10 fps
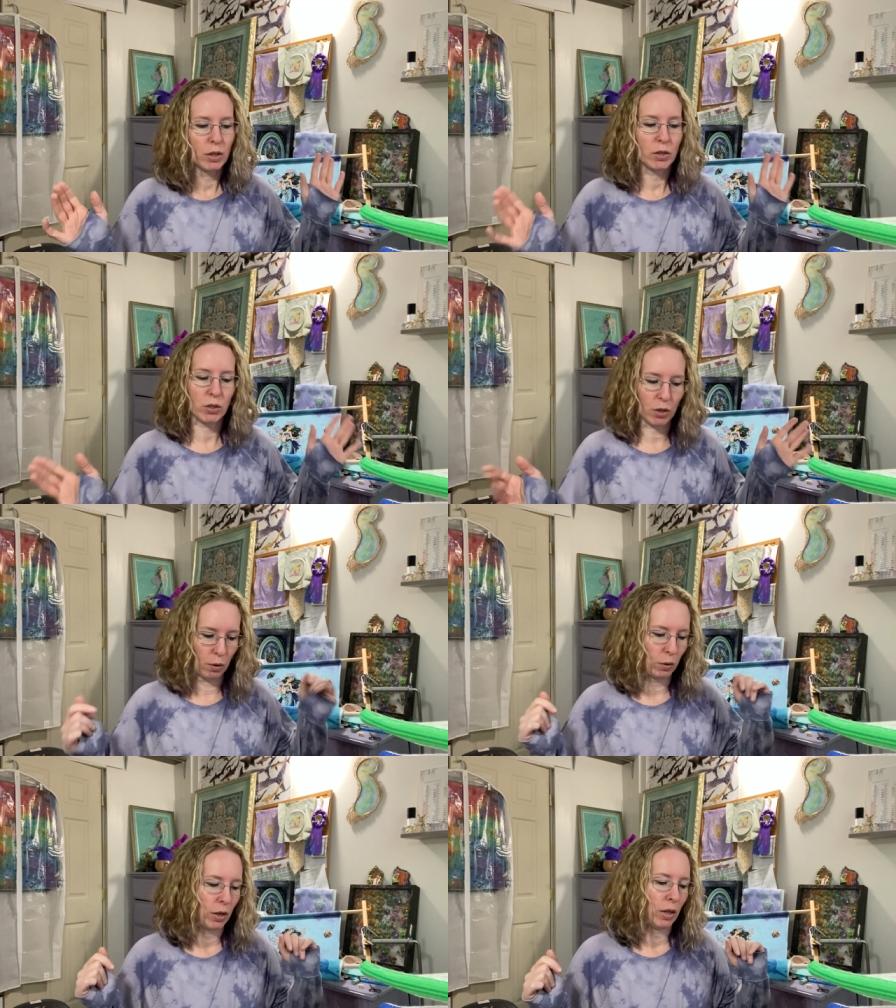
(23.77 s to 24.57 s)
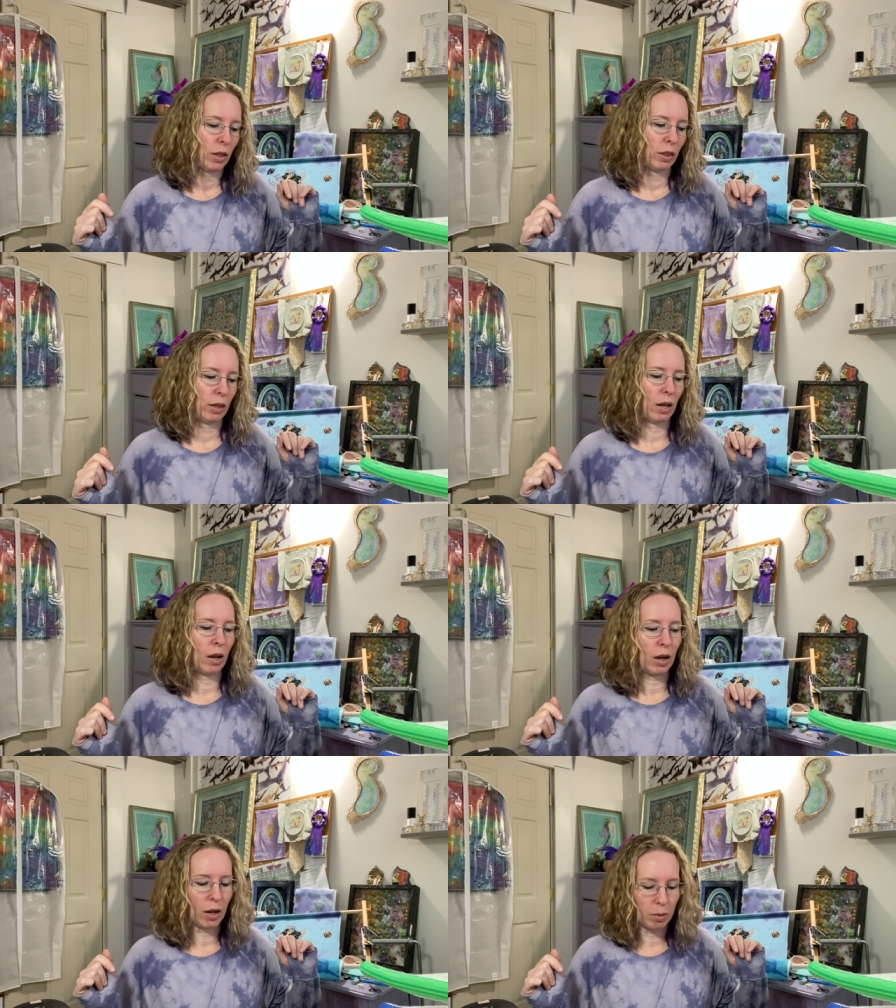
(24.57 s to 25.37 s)
So
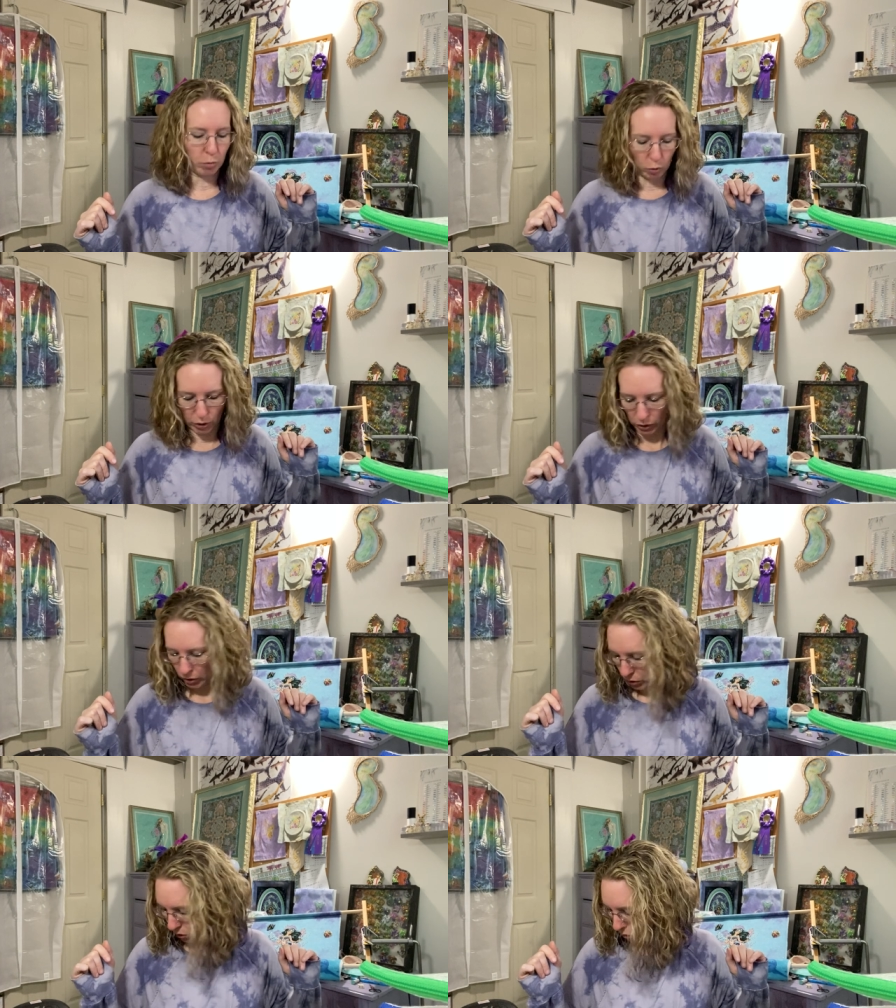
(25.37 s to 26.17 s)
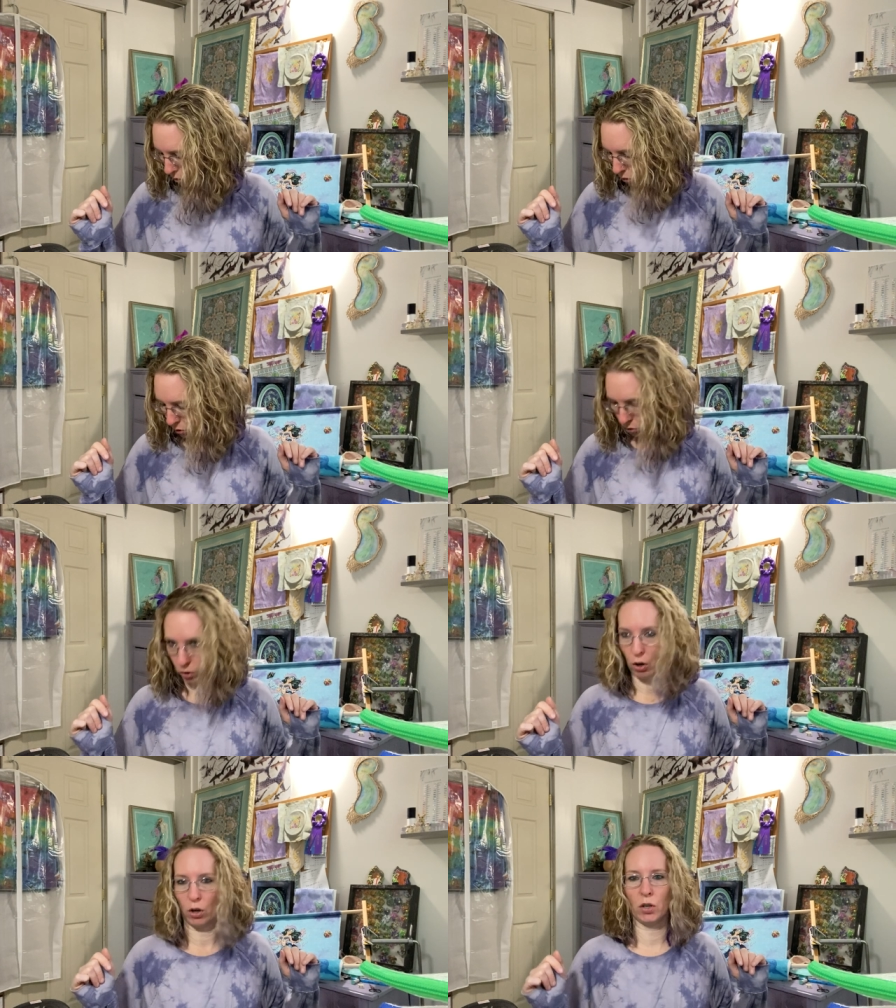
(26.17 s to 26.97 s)
I'm going to
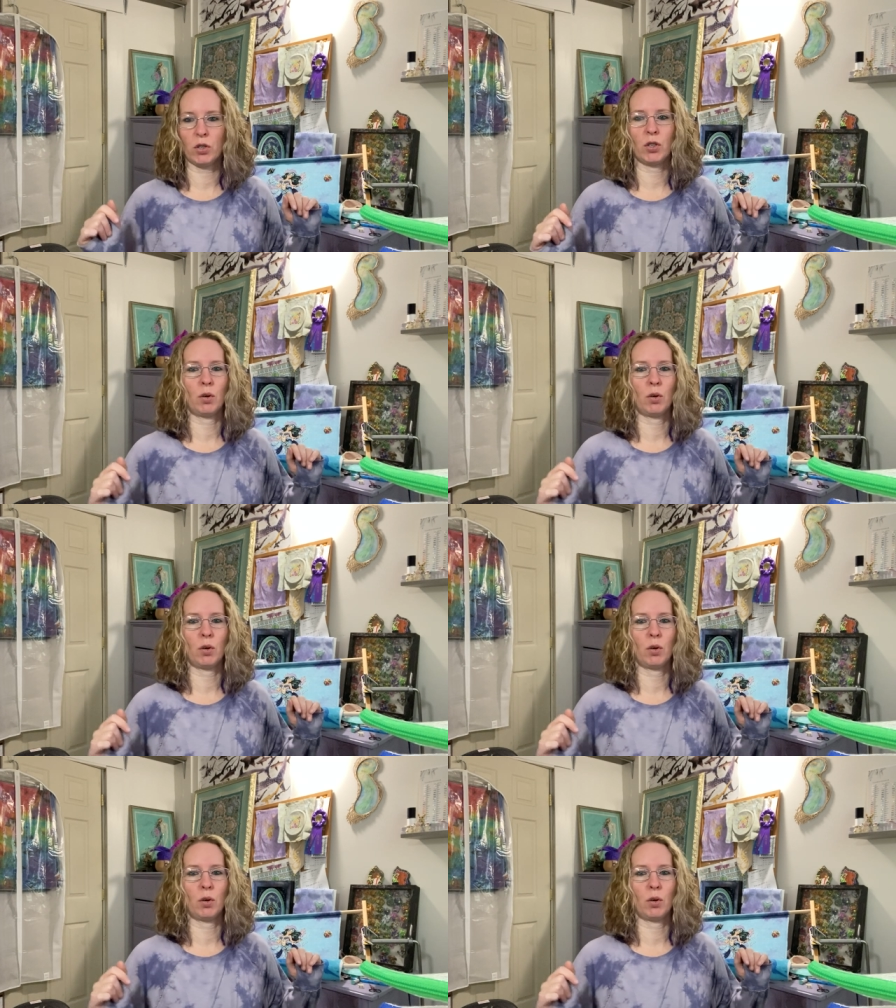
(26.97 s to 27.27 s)
start